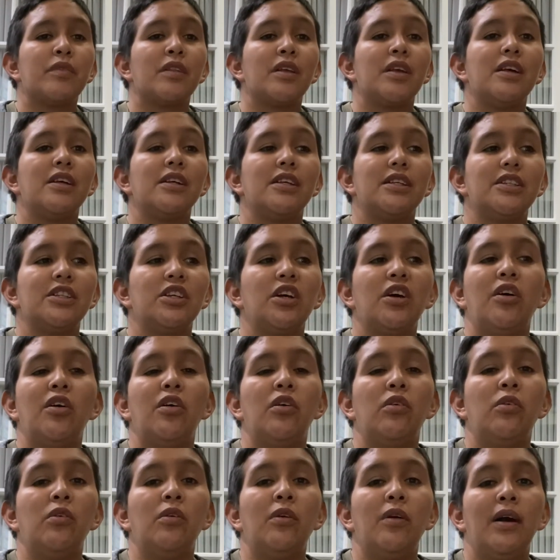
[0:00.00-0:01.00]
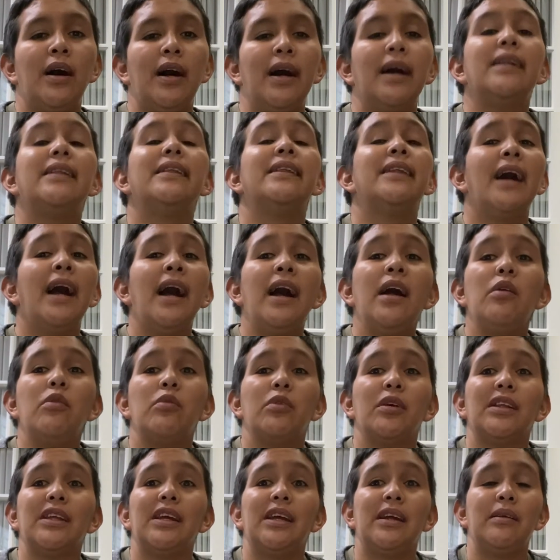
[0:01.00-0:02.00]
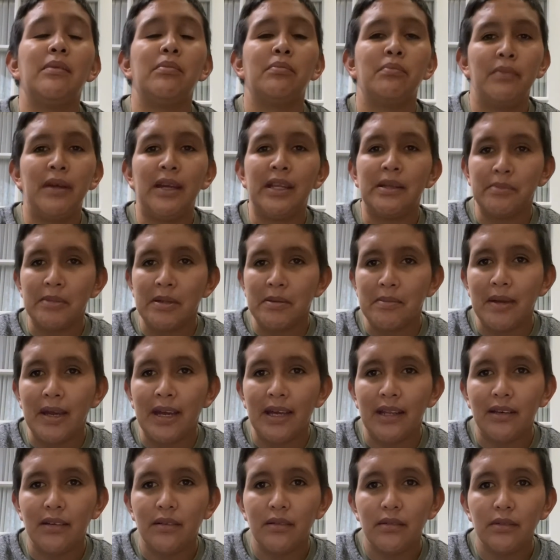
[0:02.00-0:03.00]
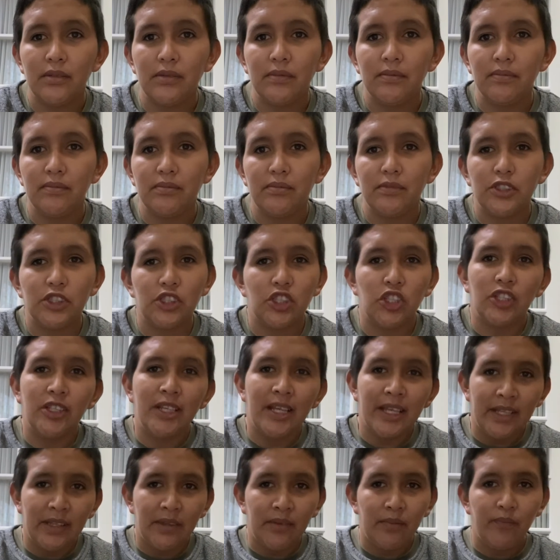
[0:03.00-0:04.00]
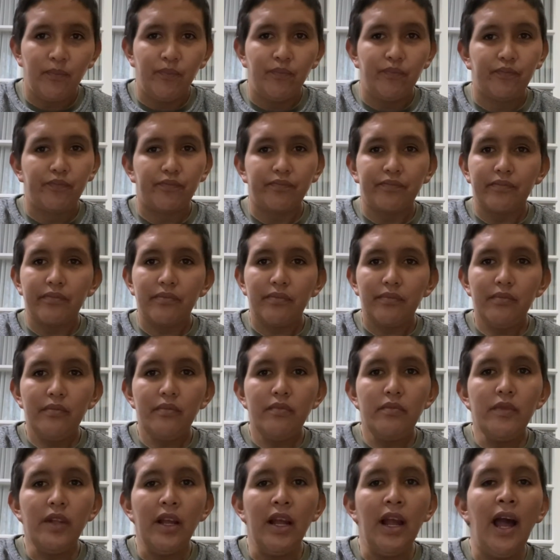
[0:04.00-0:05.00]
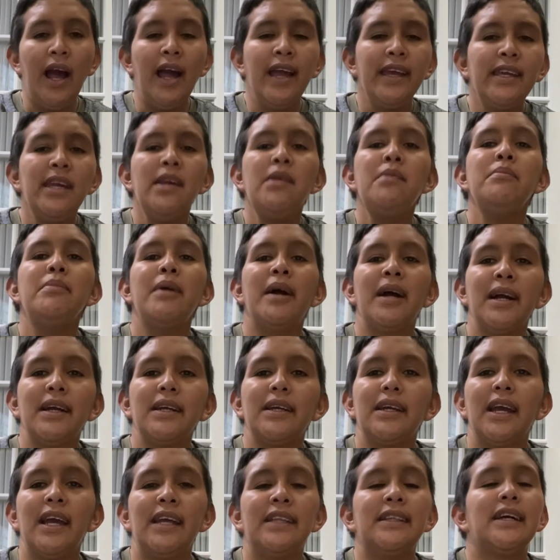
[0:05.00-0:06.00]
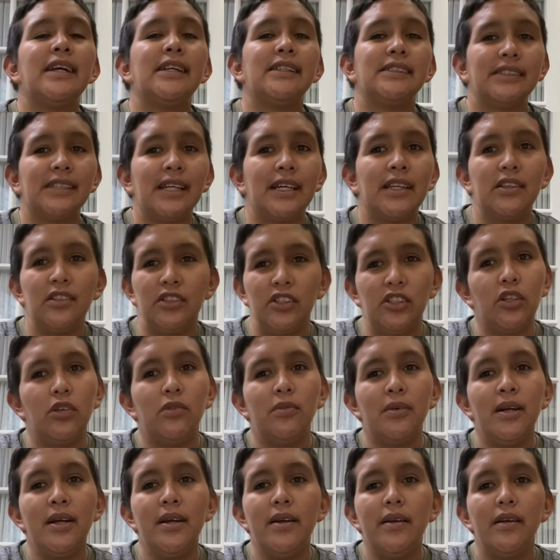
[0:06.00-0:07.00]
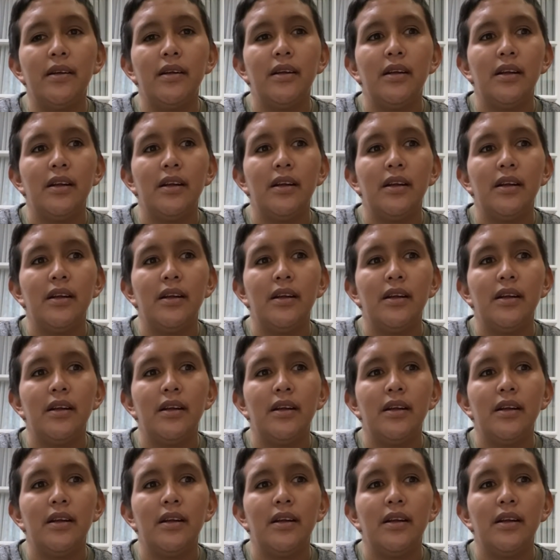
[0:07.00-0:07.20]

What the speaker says: So that really made me mad. So then I came back and I said, you know what?